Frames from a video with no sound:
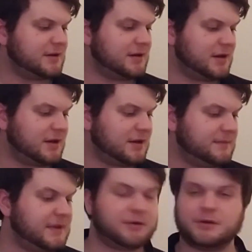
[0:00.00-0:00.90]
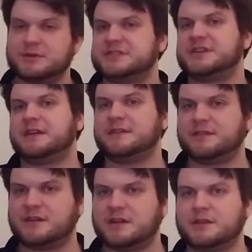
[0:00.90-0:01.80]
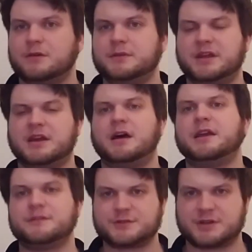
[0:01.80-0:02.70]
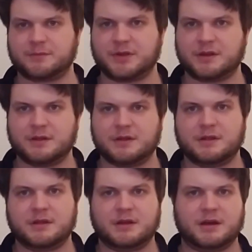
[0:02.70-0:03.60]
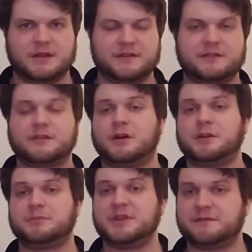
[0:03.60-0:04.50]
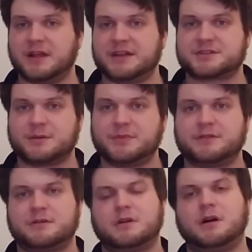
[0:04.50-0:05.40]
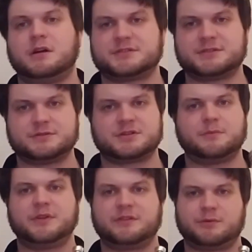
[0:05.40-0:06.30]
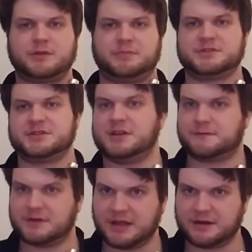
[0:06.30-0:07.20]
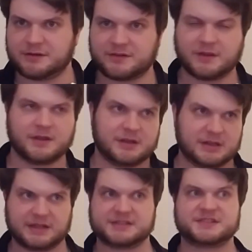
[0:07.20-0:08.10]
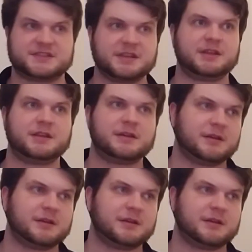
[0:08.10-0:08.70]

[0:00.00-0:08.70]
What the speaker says: Now I will say, this is not the only kind of trumpet. This is called a B-flat trumpet. There are also trumpets with a bunch of different letters, like C,